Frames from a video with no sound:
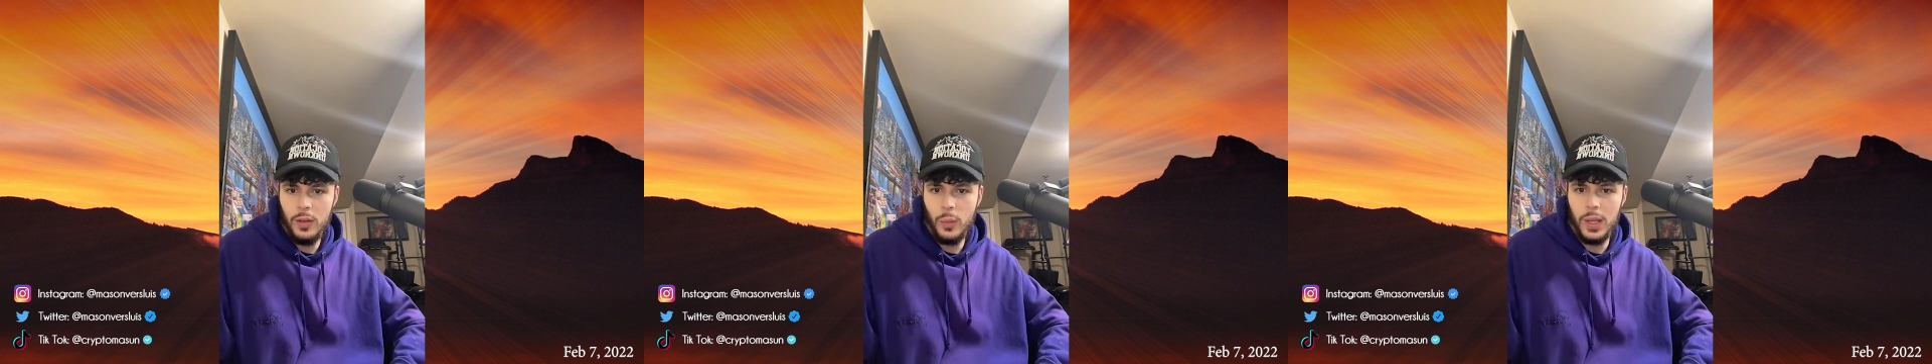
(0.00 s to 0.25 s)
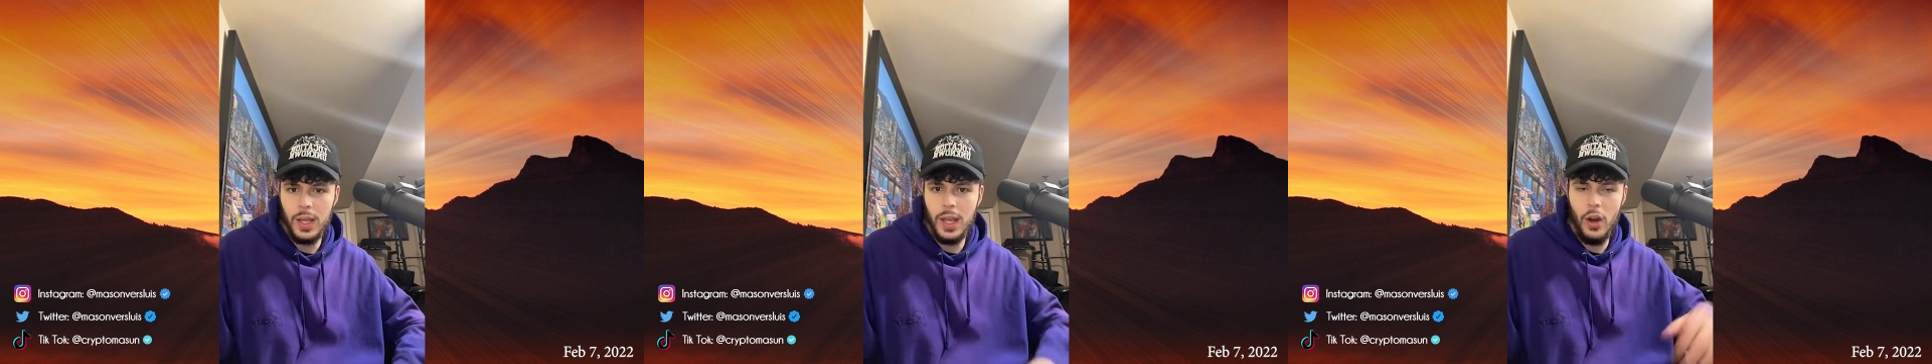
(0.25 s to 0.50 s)

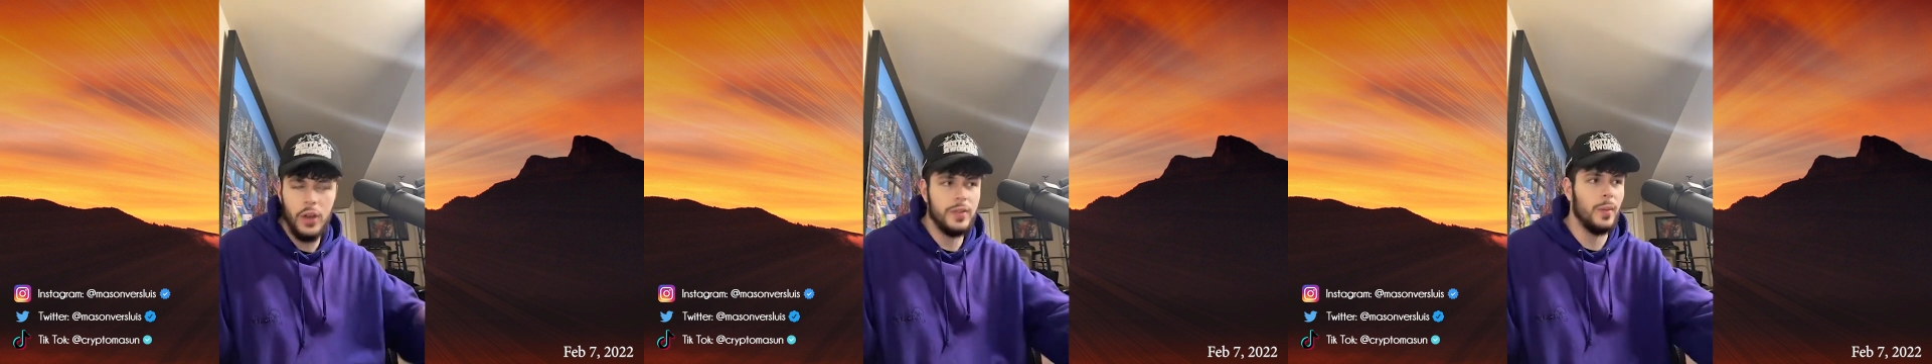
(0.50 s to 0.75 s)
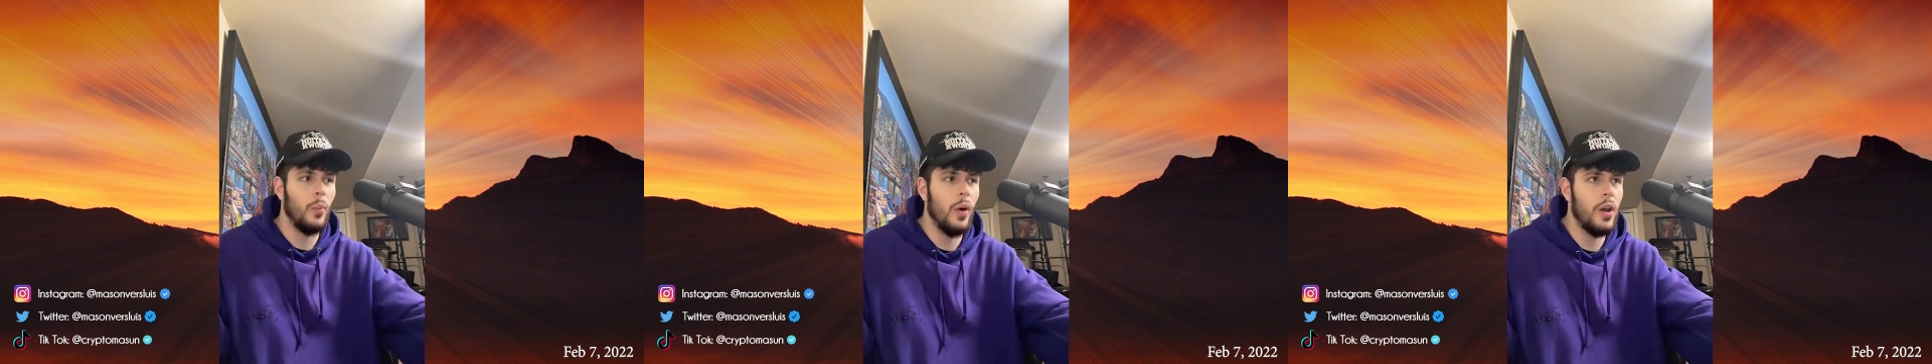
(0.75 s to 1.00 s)
We can get on
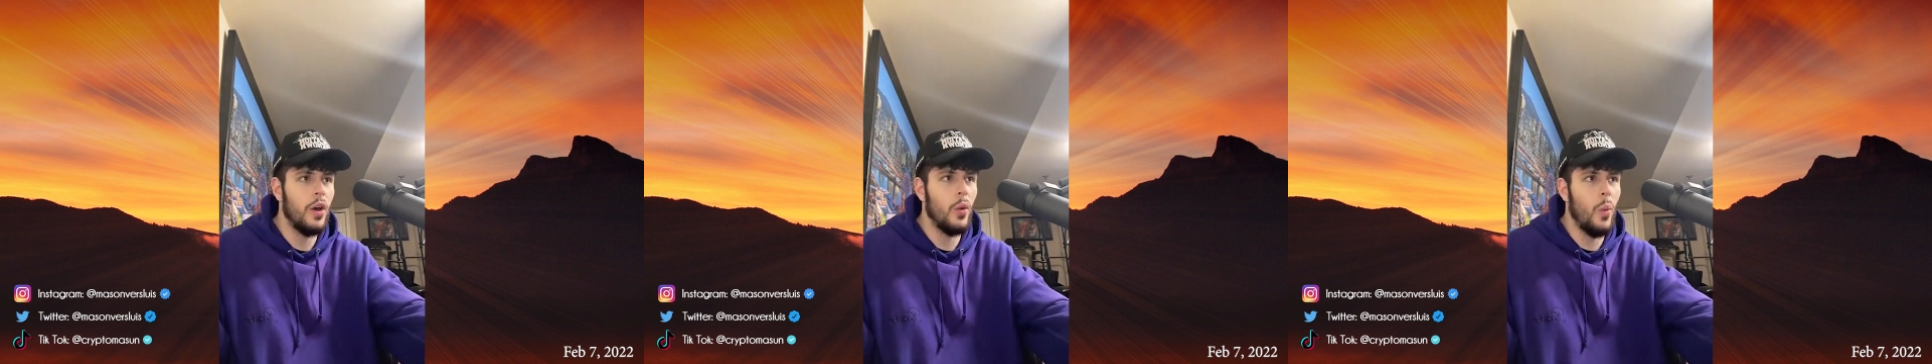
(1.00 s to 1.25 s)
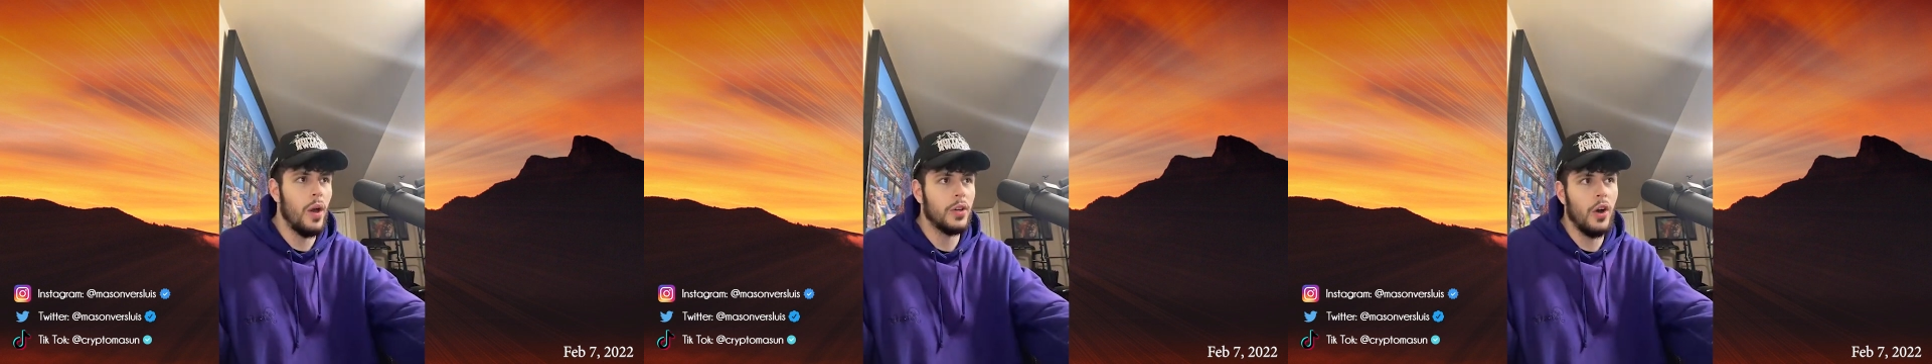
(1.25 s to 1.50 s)
some
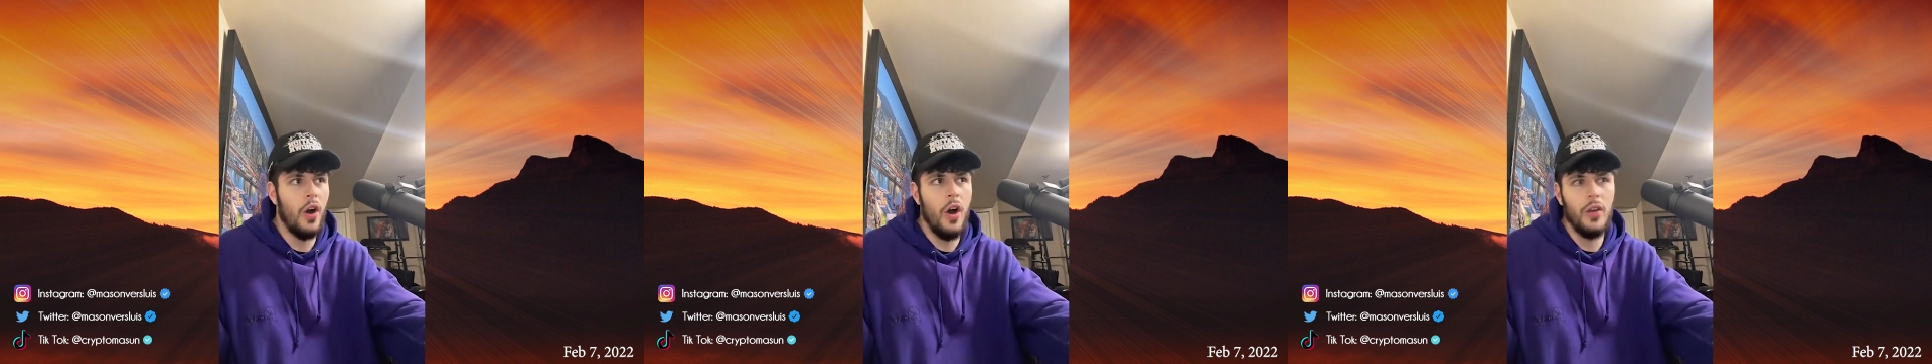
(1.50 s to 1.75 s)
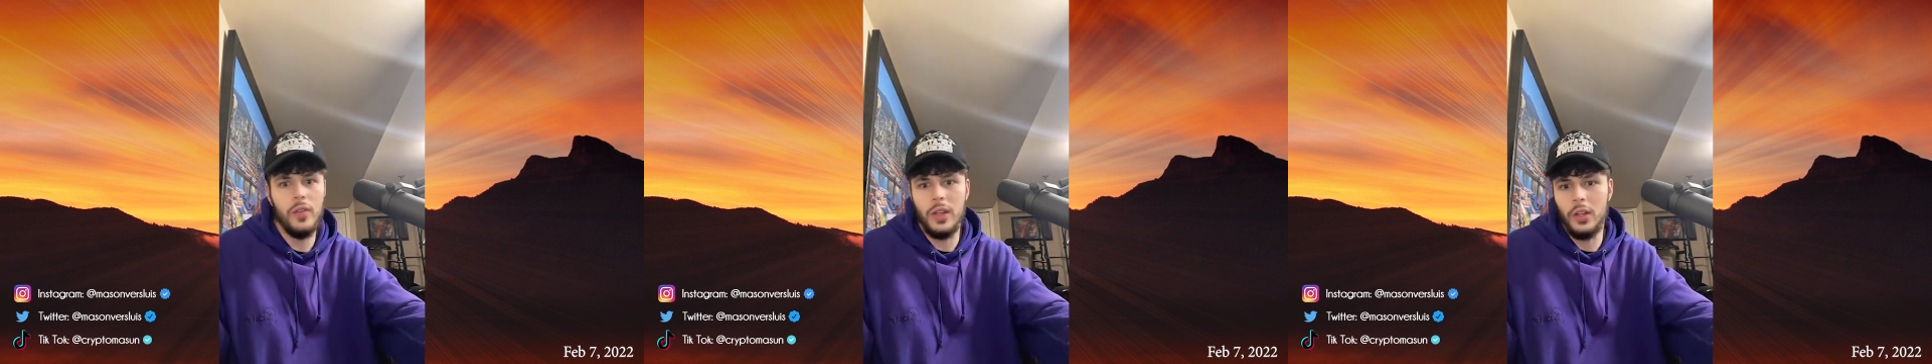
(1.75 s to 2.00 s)
one-on-one
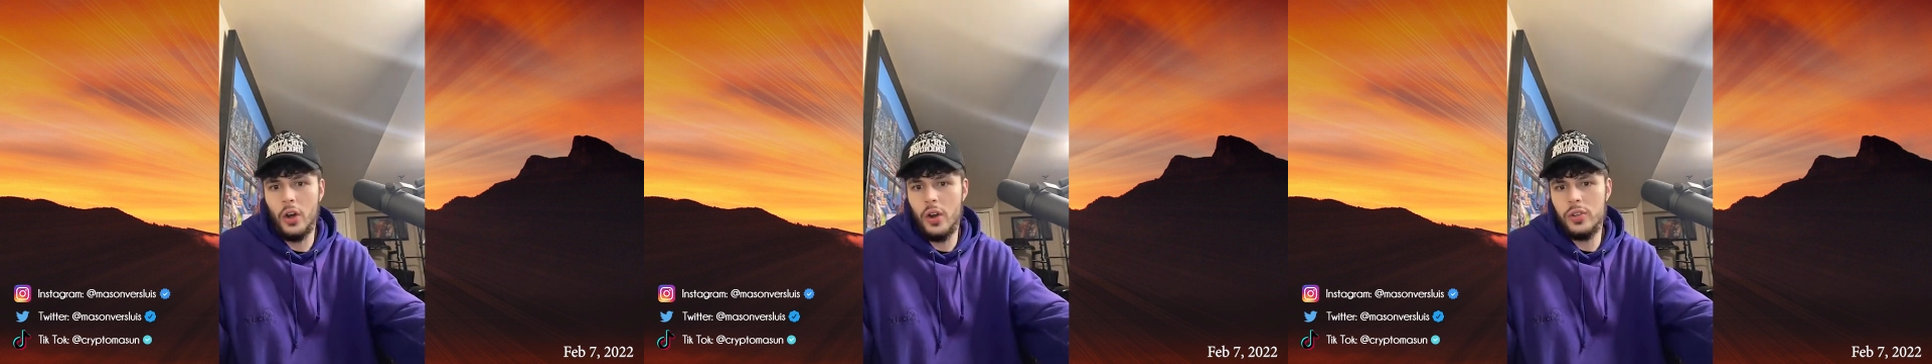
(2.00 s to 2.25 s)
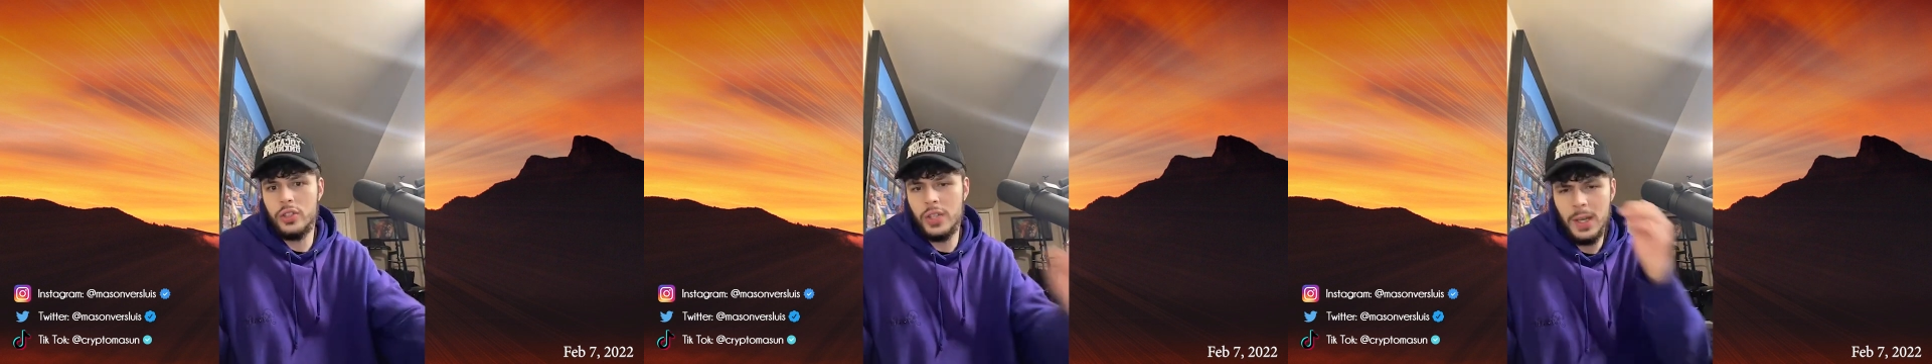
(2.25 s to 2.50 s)
calls and
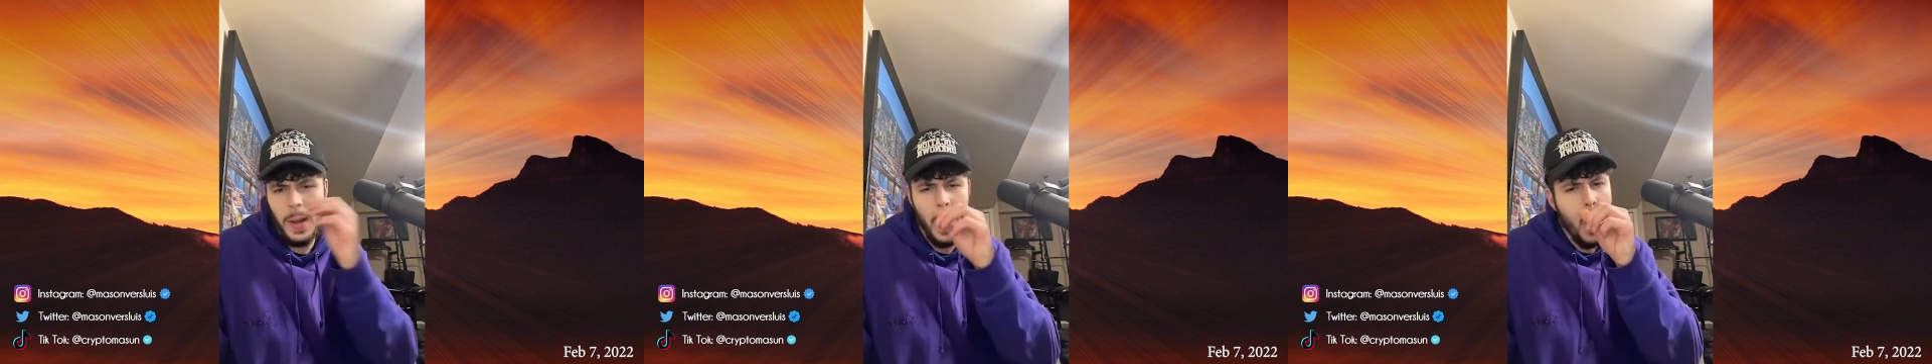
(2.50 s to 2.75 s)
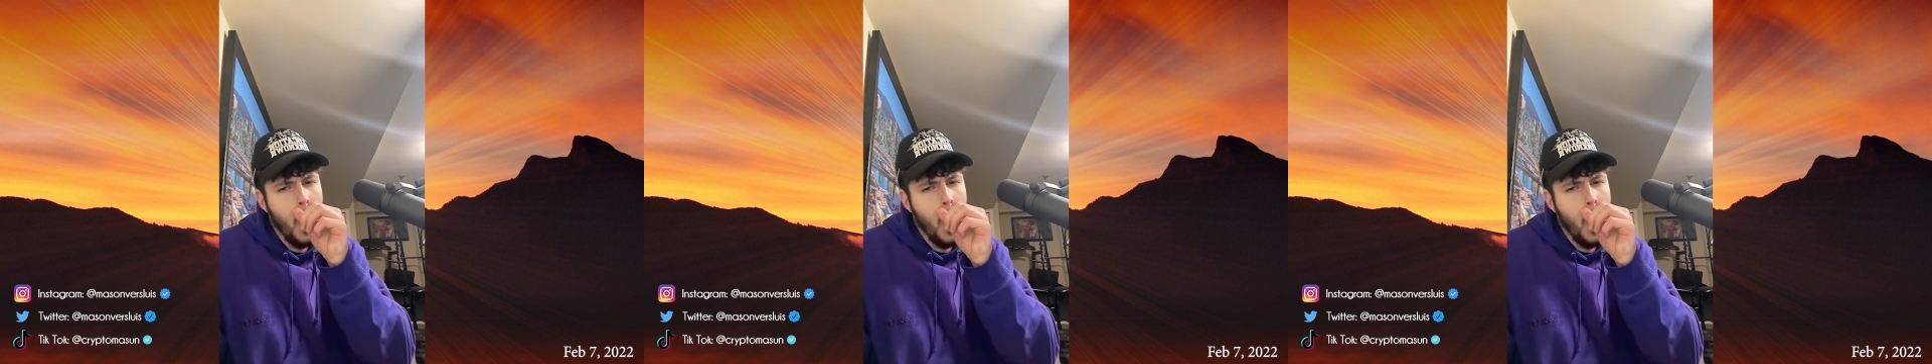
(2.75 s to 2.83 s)
learn shit